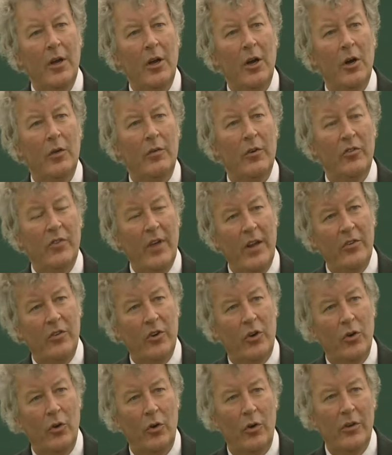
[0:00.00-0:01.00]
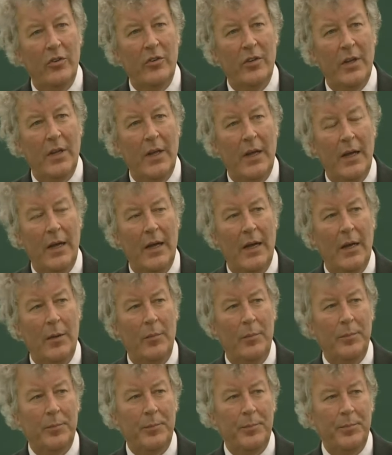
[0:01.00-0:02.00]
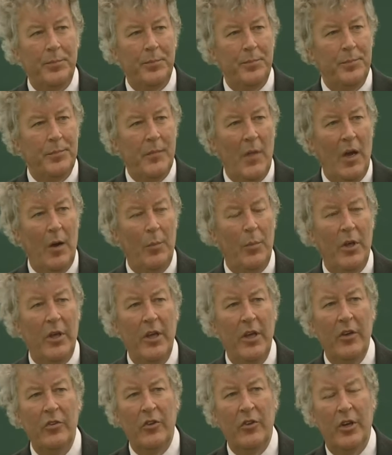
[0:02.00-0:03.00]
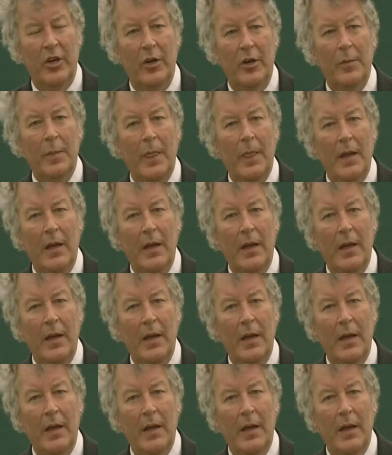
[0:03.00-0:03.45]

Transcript: over Centre Court a couple of years ago.